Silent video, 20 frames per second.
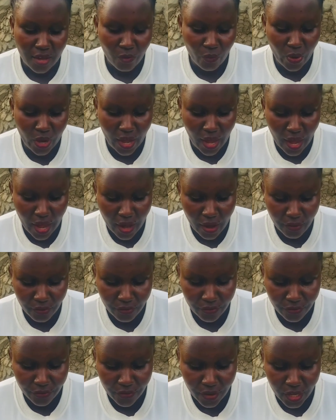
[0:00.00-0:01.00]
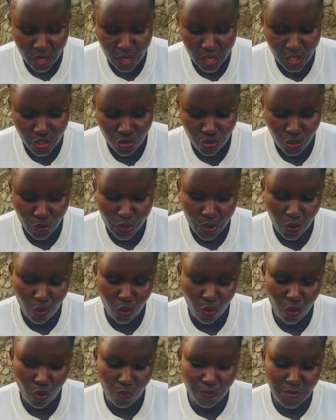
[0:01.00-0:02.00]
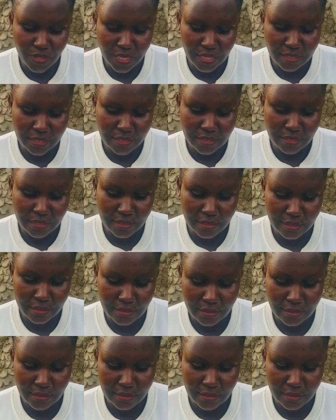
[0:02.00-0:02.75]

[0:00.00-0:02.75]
we have historical objects,